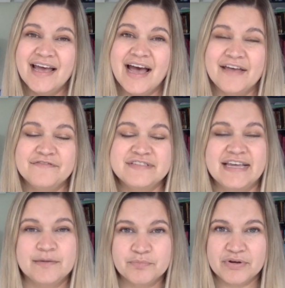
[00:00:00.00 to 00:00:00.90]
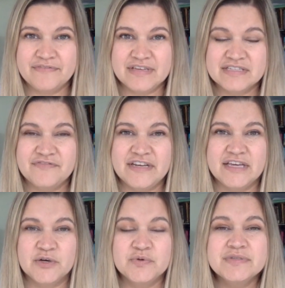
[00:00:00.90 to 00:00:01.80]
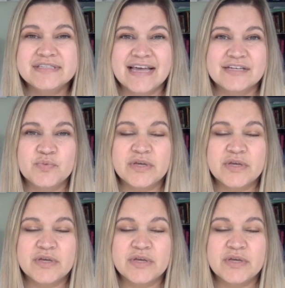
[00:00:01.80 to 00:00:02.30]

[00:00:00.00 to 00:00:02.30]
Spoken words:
I've said in previous videos that